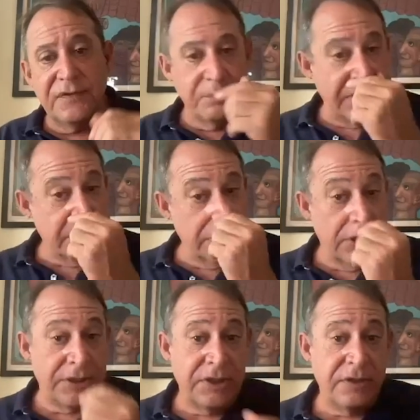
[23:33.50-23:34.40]
to make it
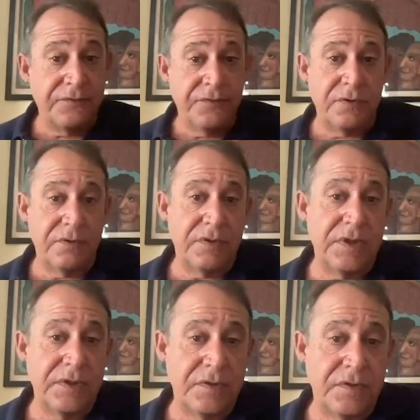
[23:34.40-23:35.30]
long enough for
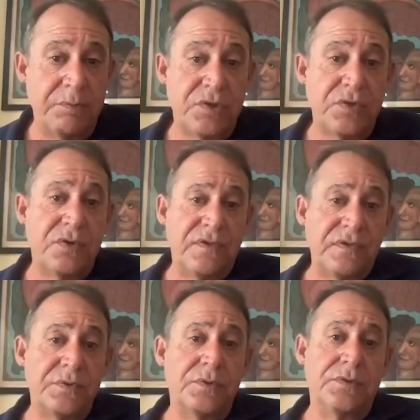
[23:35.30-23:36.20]
to be shown in
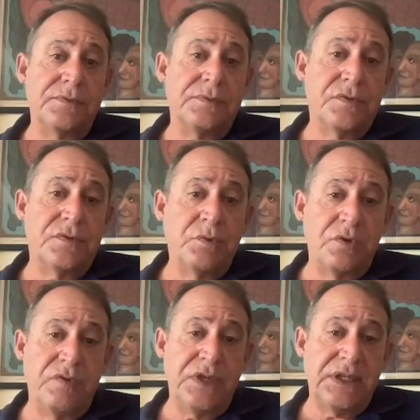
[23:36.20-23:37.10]
school to
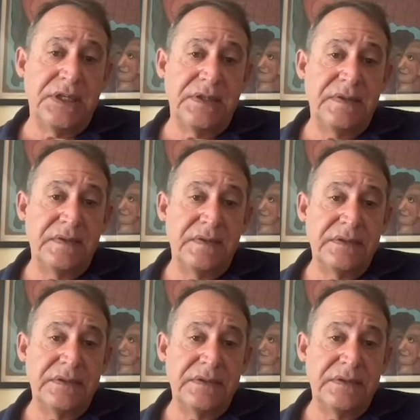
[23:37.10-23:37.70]
motivate kids.